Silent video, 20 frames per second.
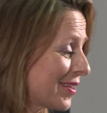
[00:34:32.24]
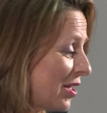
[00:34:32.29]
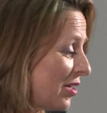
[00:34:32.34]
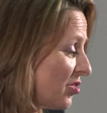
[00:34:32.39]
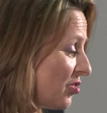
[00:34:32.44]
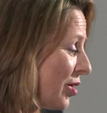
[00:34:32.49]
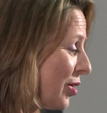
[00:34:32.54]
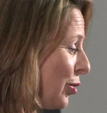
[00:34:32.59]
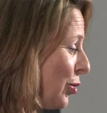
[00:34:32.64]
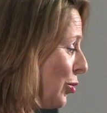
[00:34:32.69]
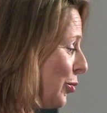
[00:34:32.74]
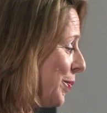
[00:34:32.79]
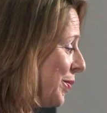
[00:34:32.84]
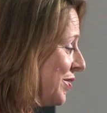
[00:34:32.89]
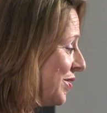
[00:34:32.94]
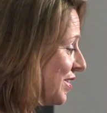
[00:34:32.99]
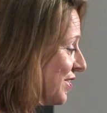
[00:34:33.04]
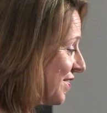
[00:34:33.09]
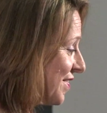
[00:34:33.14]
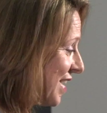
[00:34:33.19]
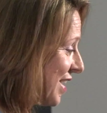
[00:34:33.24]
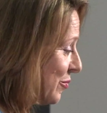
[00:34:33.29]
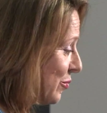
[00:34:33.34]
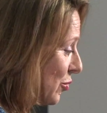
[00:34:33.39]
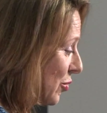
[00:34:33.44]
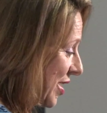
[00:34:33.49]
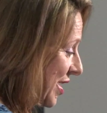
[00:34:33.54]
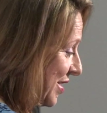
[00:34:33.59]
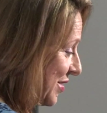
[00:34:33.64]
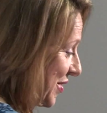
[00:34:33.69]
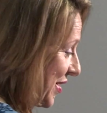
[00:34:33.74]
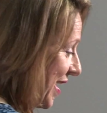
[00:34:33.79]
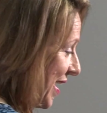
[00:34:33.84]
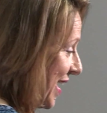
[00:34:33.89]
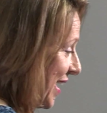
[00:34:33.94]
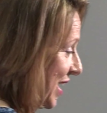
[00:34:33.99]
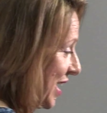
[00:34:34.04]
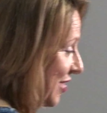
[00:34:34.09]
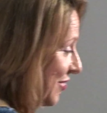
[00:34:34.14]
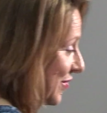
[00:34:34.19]
So I hope in the same way that
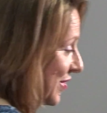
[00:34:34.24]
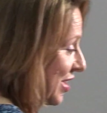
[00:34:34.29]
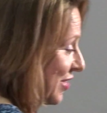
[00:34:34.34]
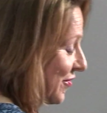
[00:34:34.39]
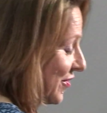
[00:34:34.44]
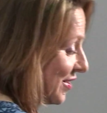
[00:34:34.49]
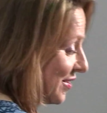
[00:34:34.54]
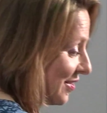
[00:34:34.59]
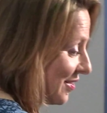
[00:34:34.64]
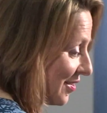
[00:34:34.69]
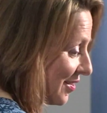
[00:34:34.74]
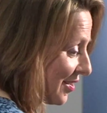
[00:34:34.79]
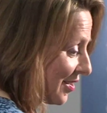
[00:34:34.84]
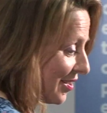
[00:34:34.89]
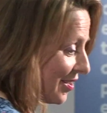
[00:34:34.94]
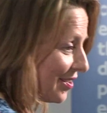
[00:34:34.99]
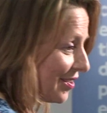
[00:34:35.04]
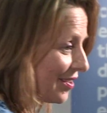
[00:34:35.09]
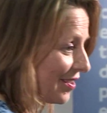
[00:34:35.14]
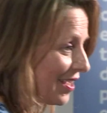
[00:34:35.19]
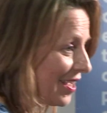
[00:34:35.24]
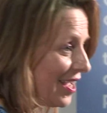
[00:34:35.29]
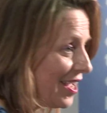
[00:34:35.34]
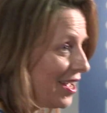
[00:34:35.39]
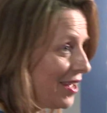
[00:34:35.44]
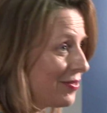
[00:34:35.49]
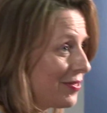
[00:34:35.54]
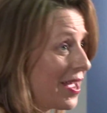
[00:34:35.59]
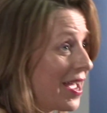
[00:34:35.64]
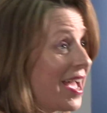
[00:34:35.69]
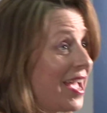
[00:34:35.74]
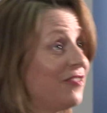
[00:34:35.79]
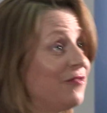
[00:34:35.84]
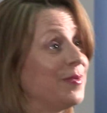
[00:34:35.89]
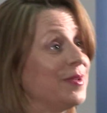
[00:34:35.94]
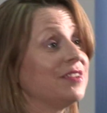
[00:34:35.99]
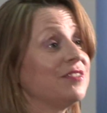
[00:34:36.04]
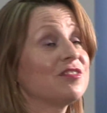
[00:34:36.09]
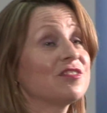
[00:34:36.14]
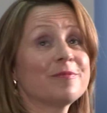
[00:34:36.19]
I have given, that I've
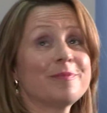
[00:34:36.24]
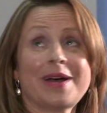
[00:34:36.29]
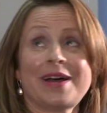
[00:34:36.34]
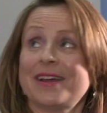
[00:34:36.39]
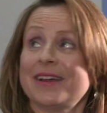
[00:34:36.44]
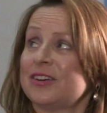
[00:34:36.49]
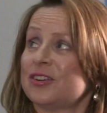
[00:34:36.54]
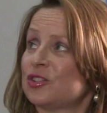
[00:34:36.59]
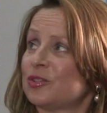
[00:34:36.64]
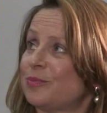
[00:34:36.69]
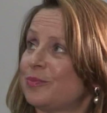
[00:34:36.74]
been inspired